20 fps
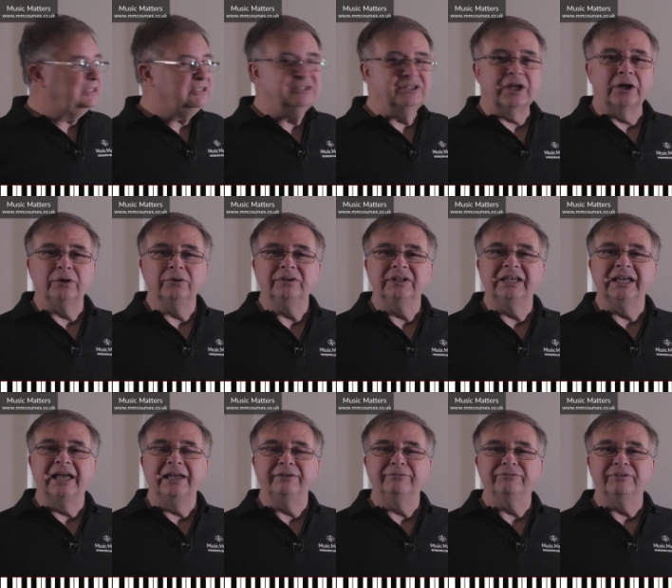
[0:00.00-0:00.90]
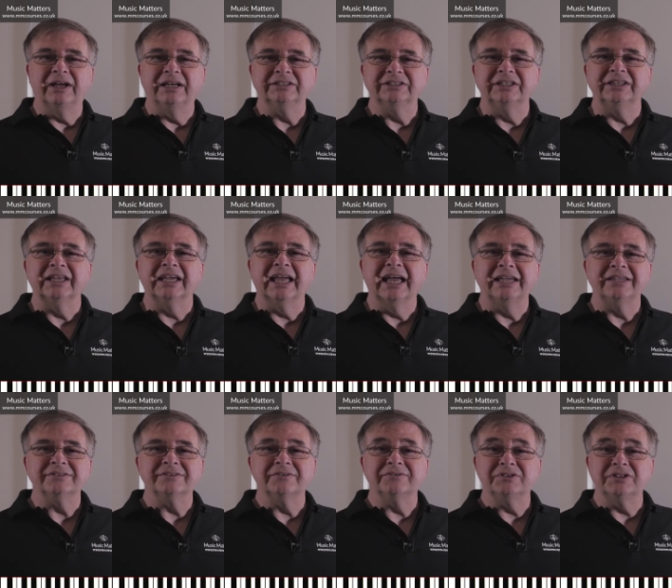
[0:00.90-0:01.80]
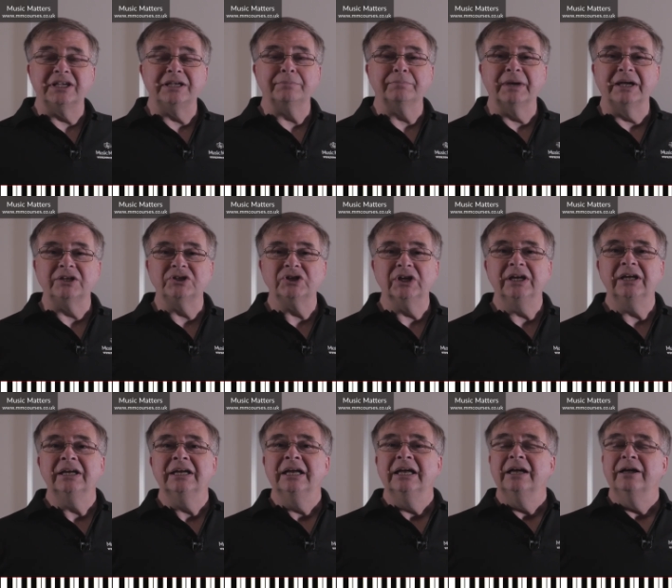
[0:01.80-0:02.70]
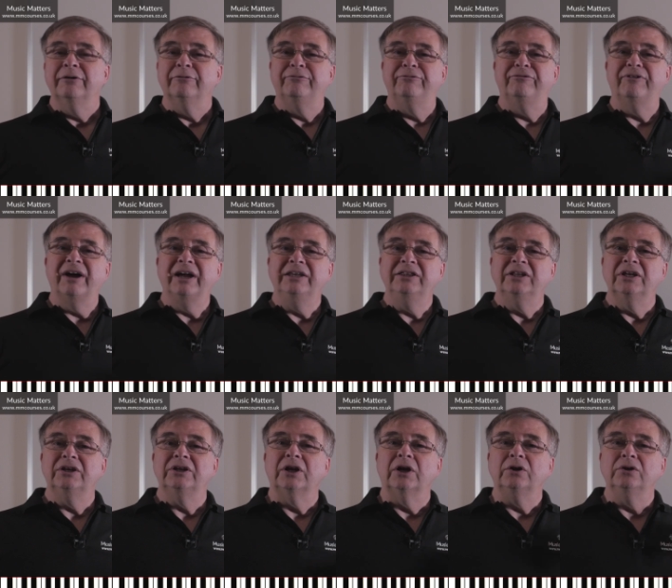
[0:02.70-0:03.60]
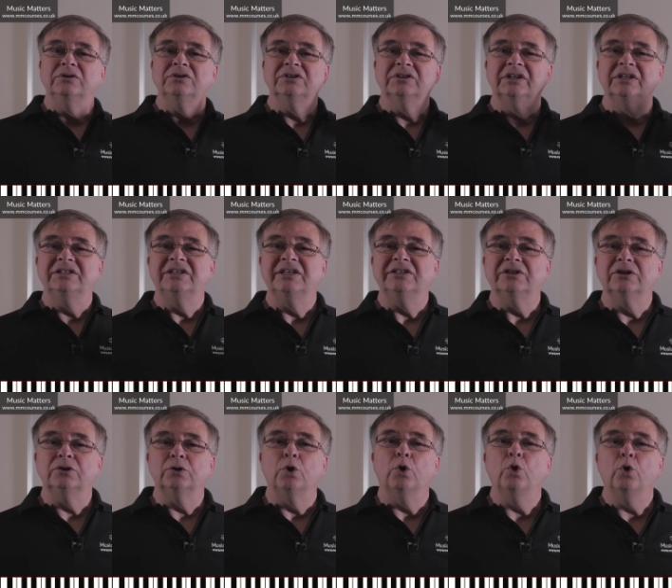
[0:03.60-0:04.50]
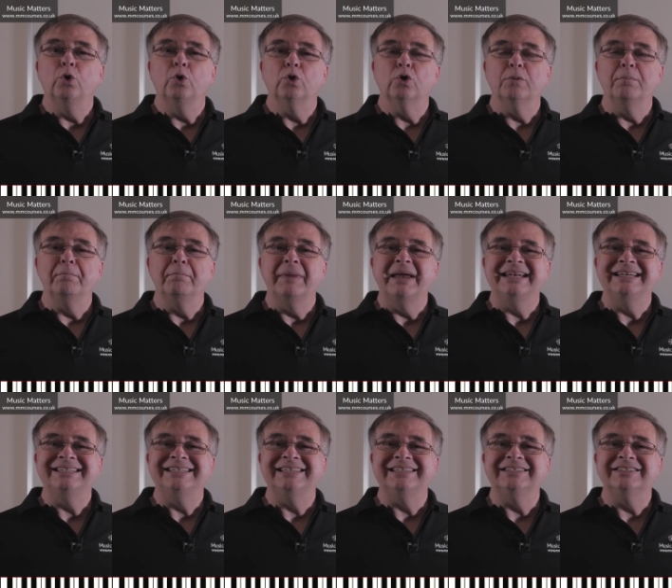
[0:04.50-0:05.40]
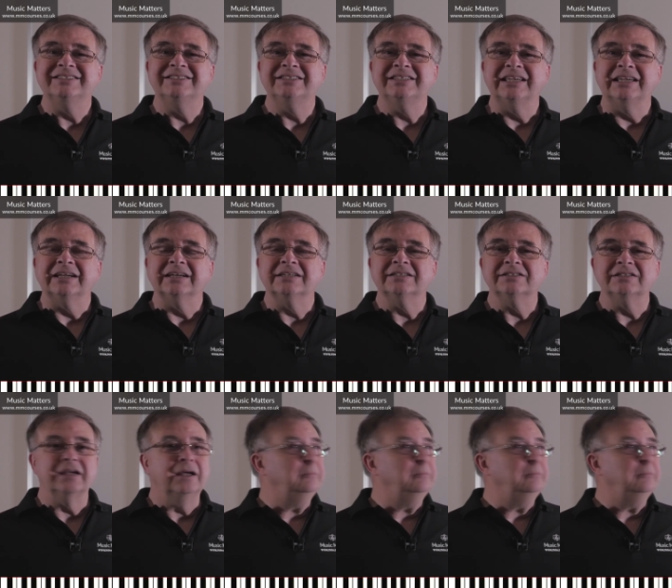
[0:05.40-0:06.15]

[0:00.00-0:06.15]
this note, the A flat in the case of C major, find the note that is an augmented 6